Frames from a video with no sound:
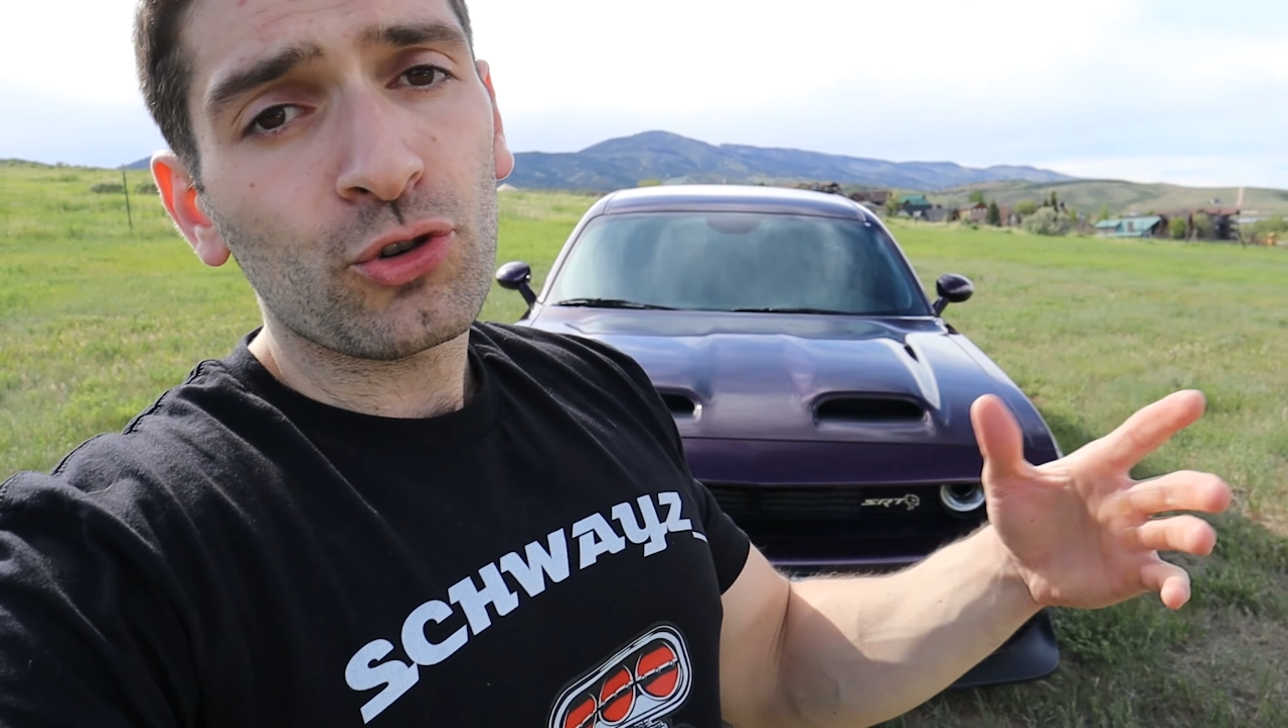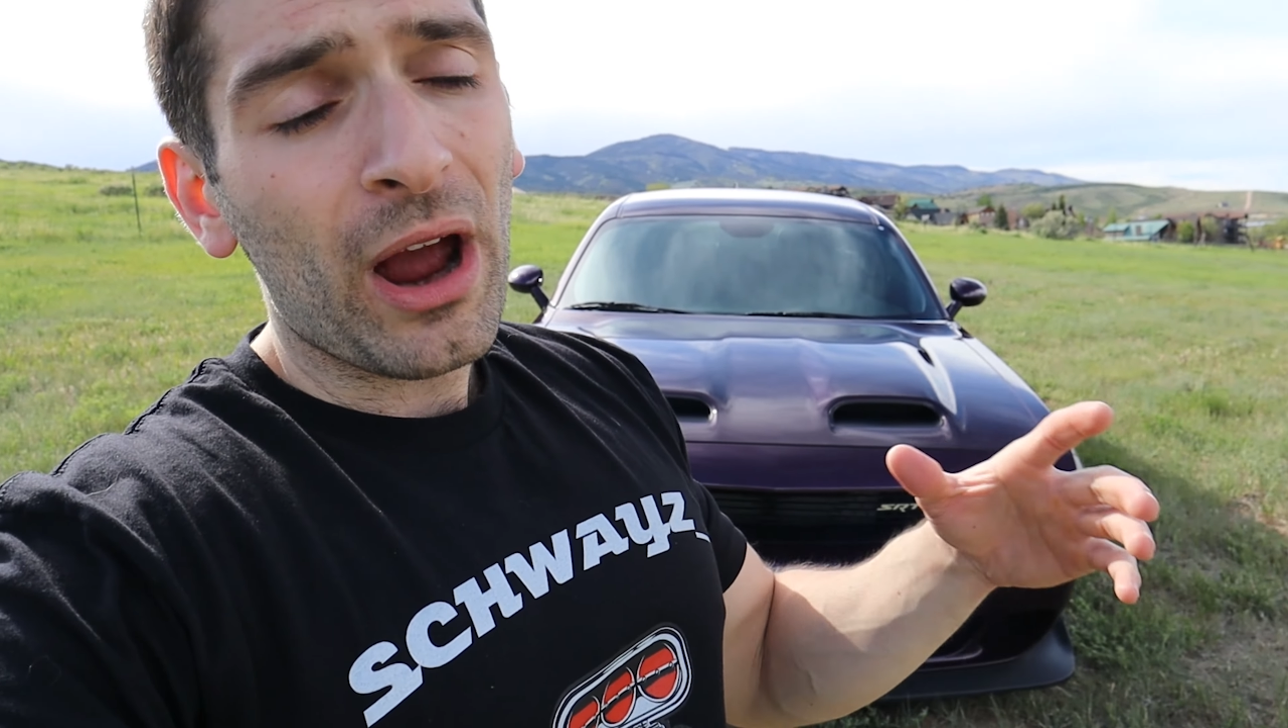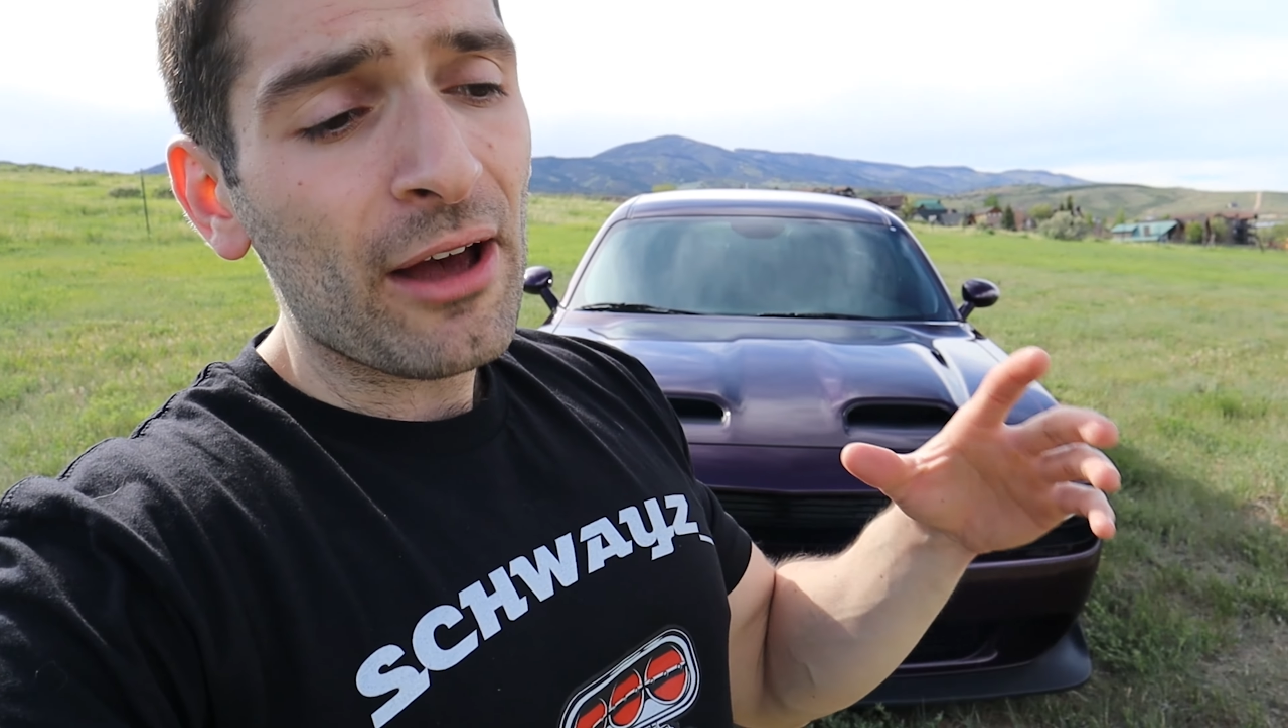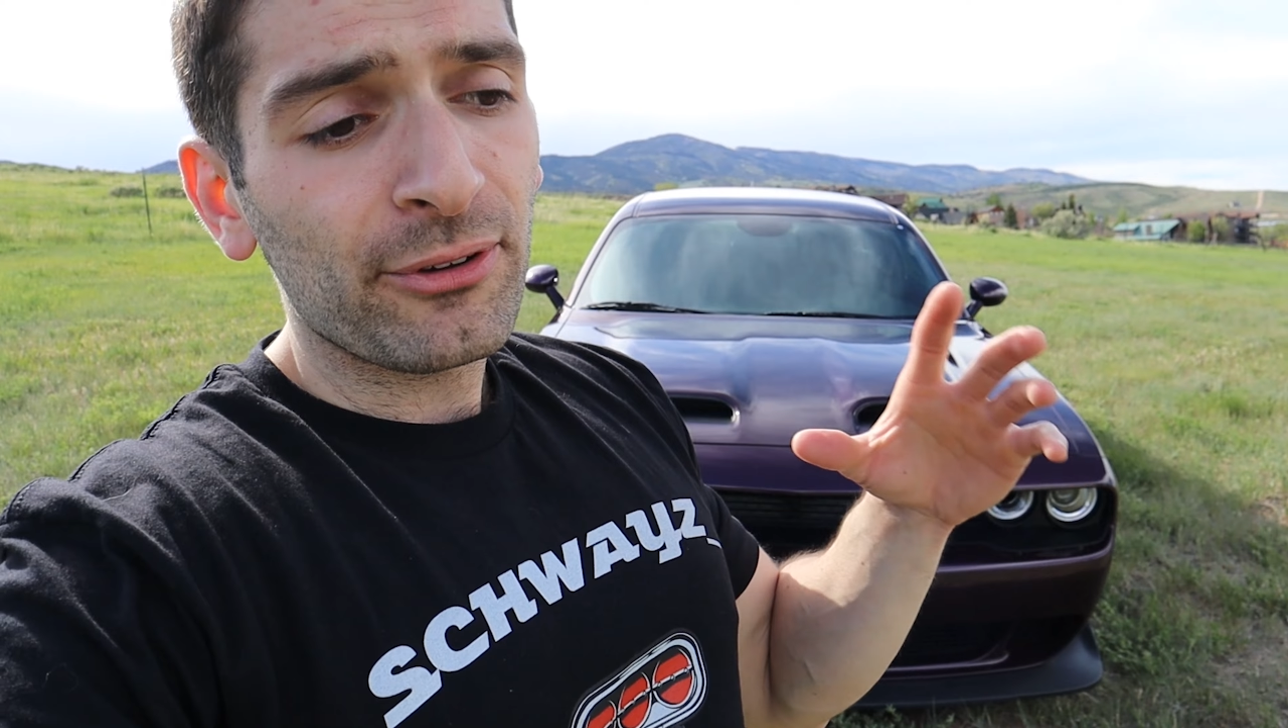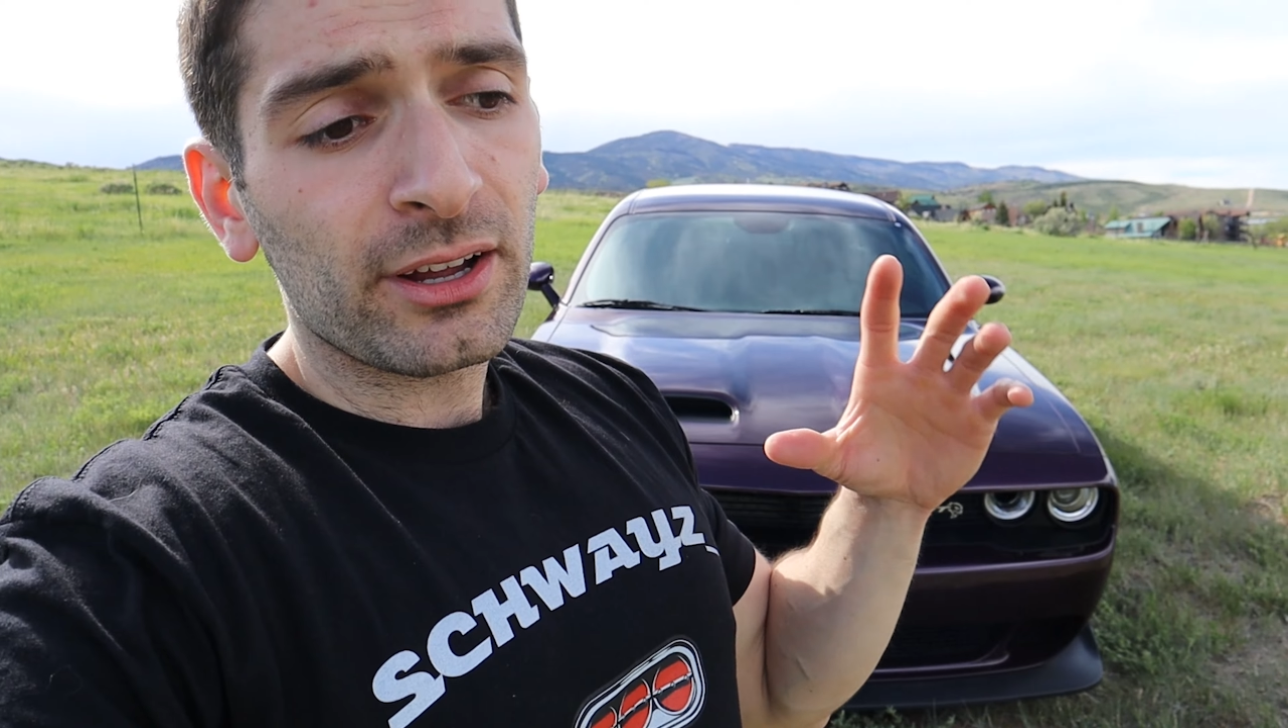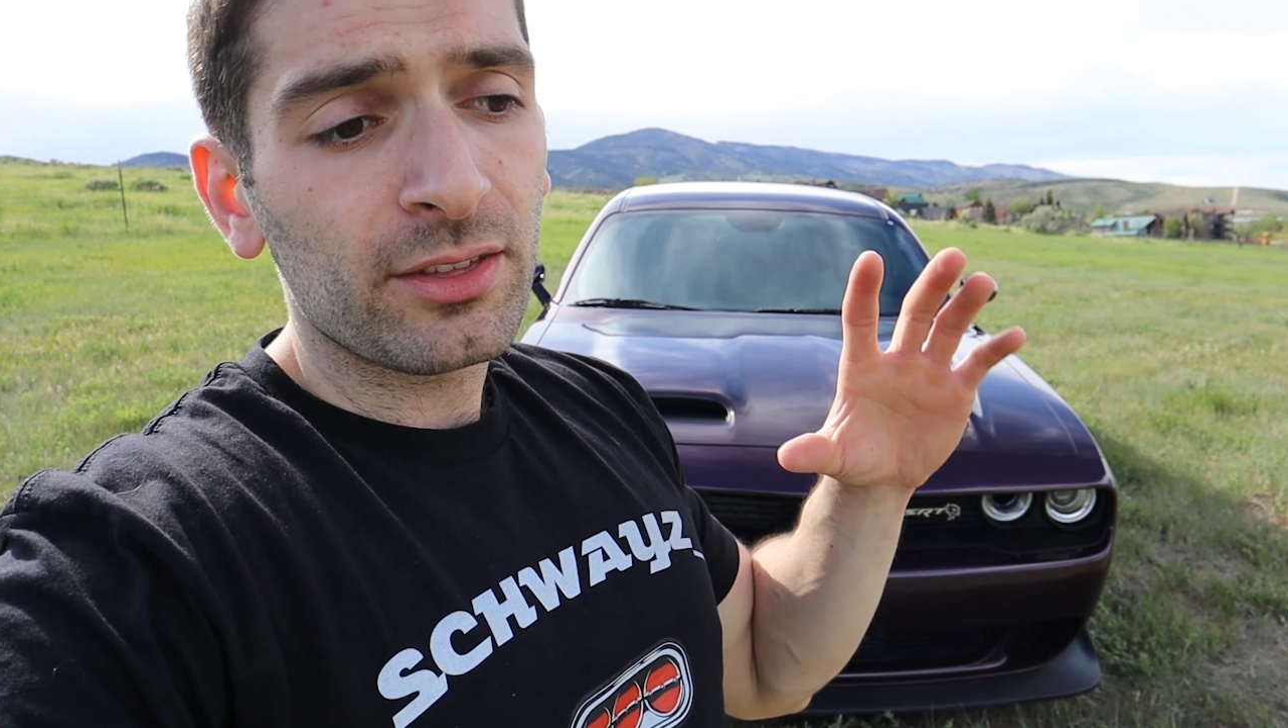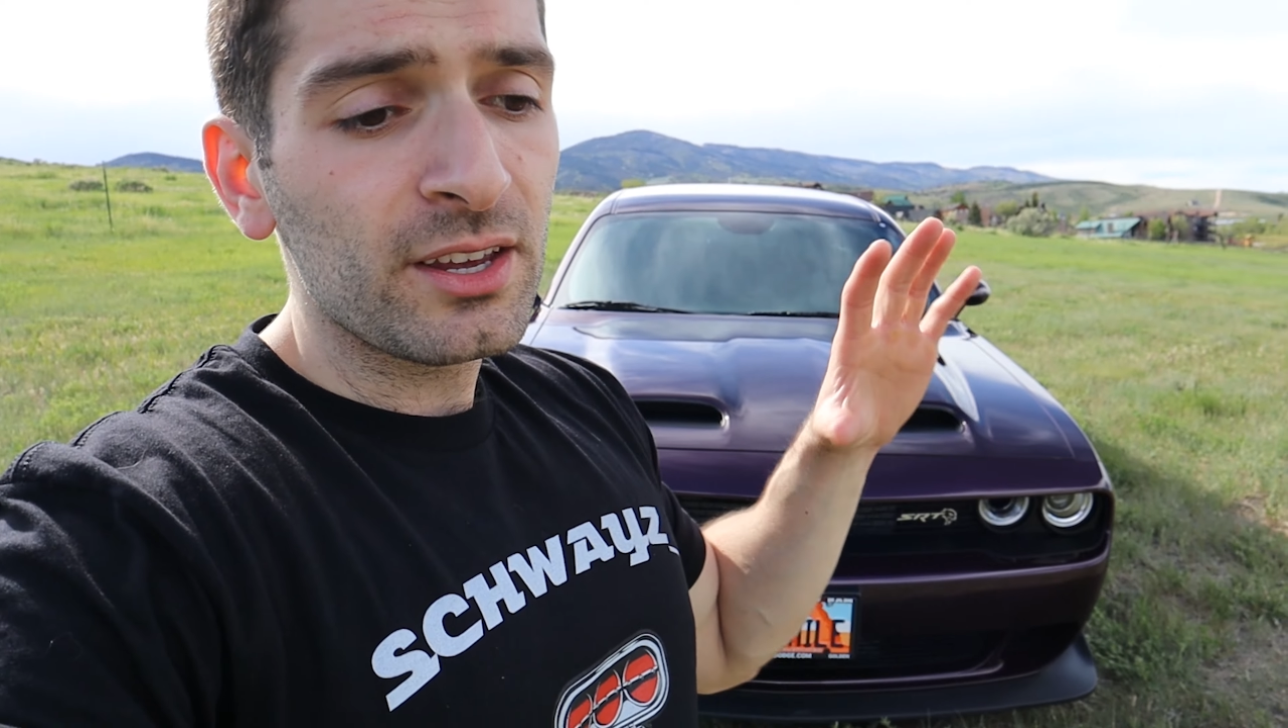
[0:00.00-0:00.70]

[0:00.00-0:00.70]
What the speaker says: traffic,